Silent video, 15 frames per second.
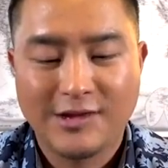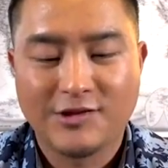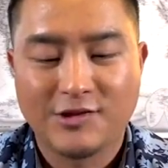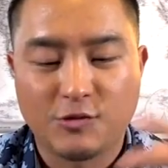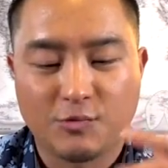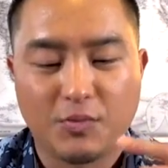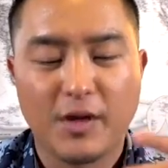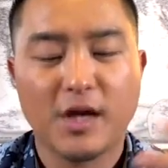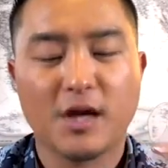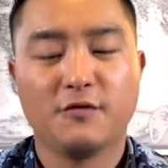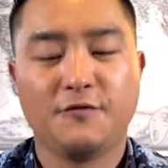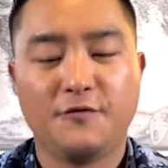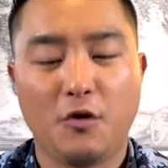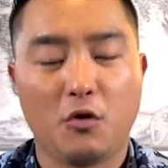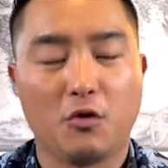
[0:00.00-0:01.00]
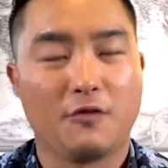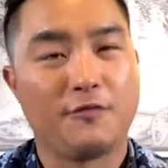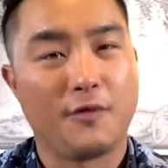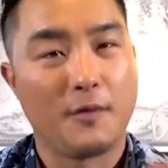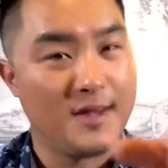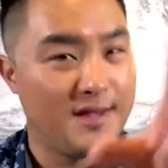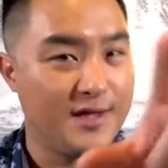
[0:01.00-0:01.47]
It's springing forward
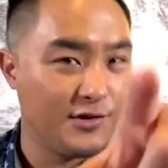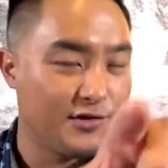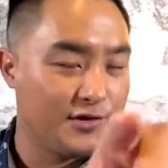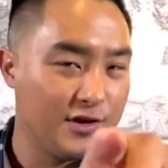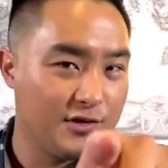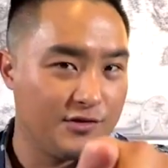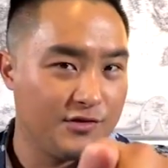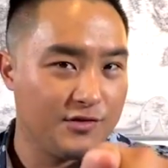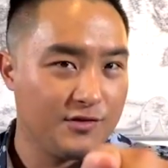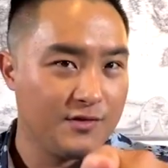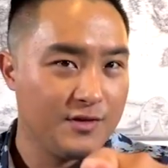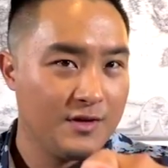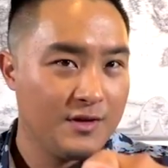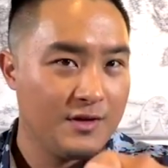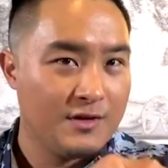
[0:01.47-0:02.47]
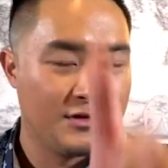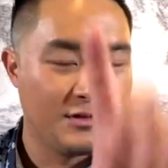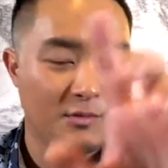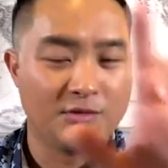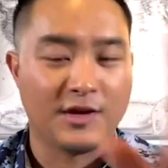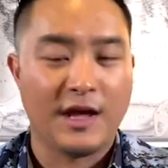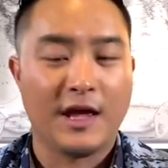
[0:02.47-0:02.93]
from a distance.
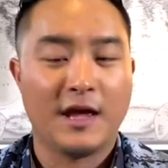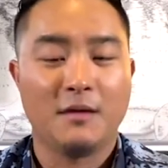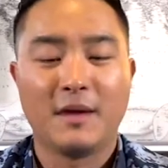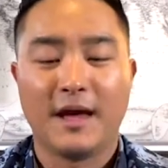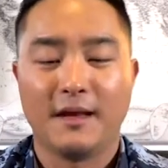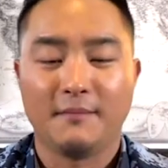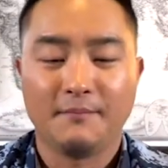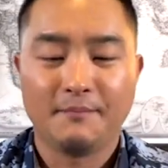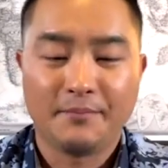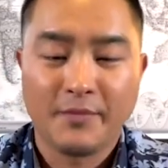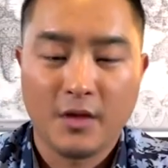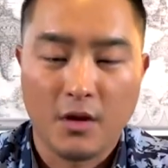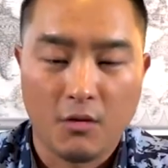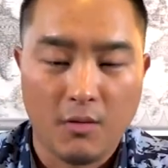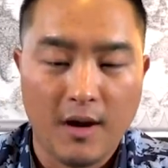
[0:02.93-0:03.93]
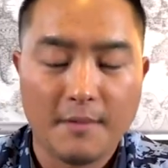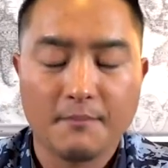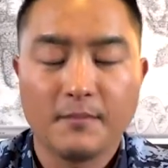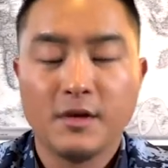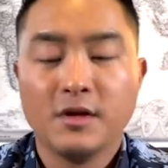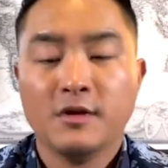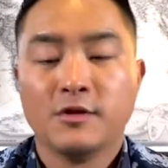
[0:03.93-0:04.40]
Someone say amen. All
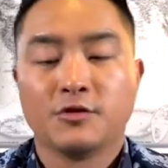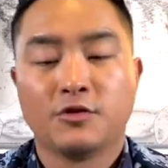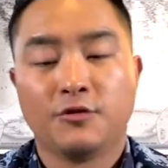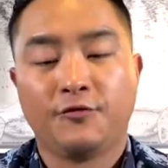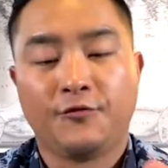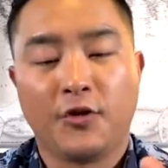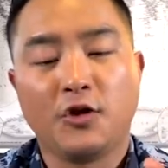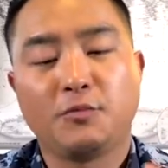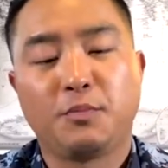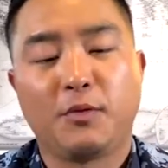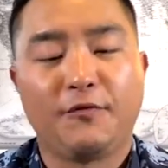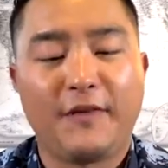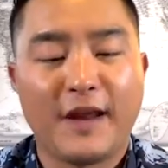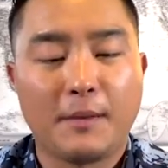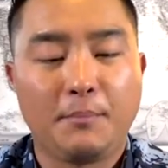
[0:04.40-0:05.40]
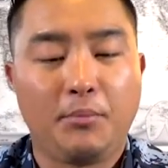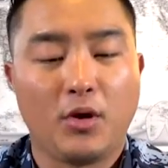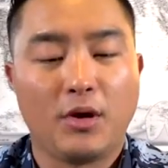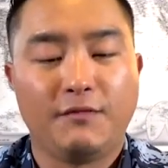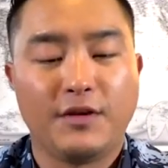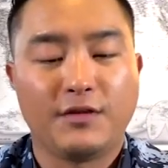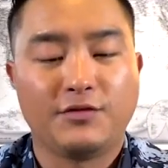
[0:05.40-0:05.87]
right. So, first prophetic
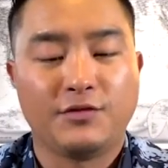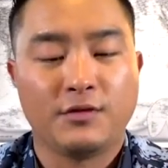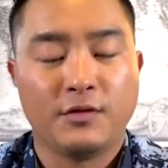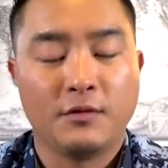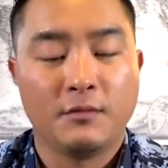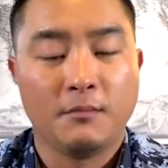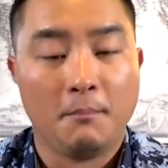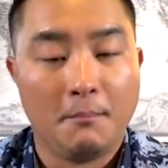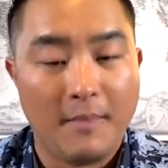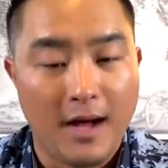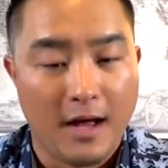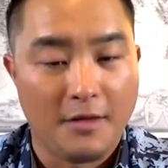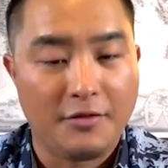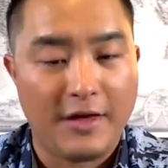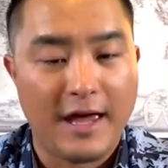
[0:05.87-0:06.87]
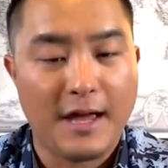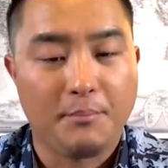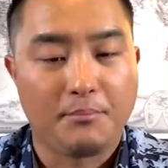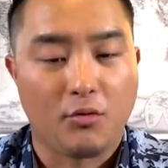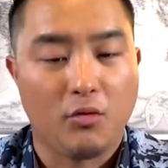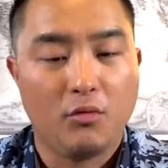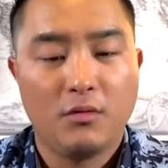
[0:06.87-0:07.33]
point of this month,
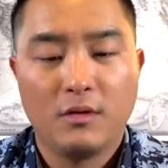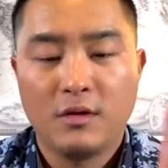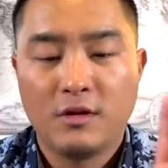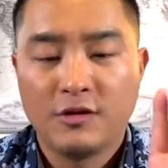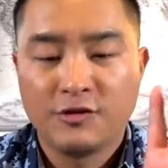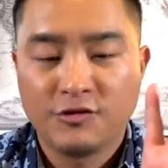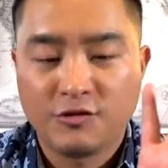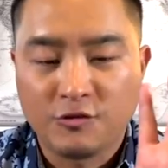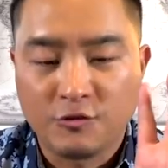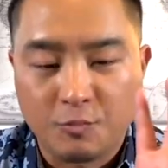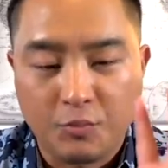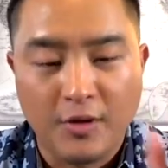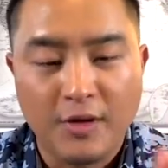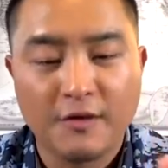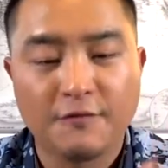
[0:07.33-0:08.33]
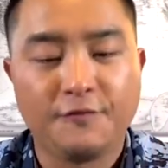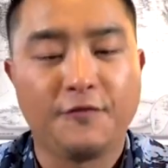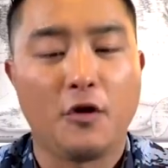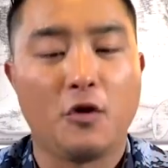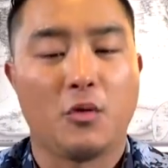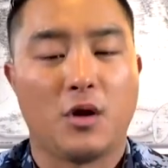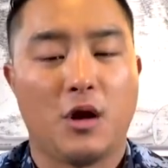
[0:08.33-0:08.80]
April, spring
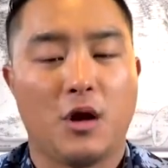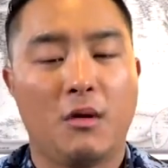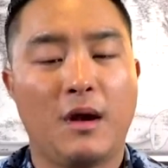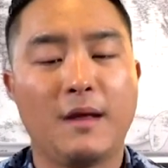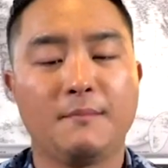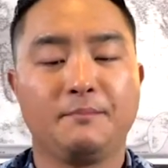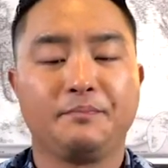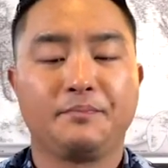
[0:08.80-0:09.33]
forward. All right.